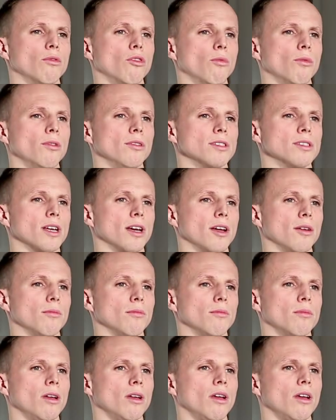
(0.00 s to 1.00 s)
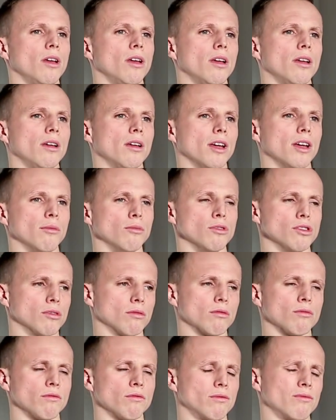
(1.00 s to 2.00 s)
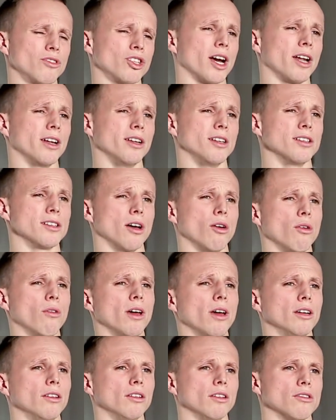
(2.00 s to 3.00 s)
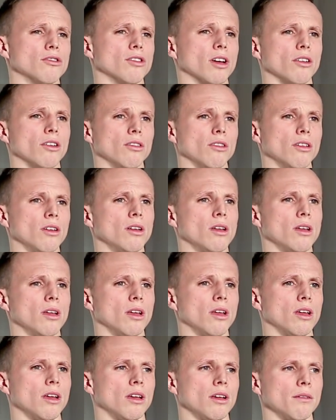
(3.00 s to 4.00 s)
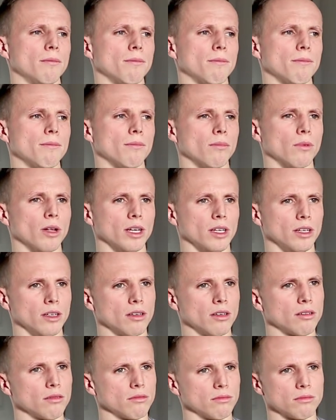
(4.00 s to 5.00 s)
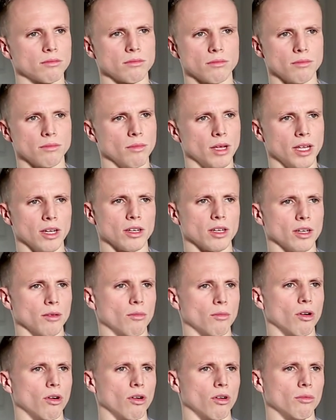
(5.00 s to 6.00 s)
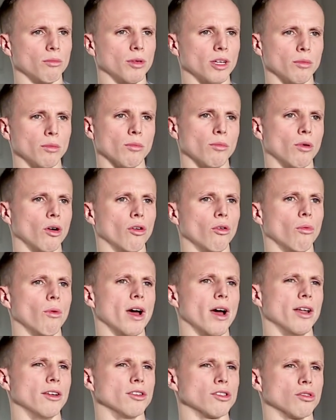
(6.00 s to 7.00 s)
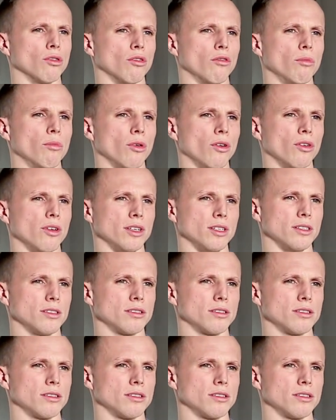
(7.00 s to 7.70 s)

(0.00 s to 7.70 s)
moment in time. And there's charities out there that are trying to like make it people more aware and stuff, but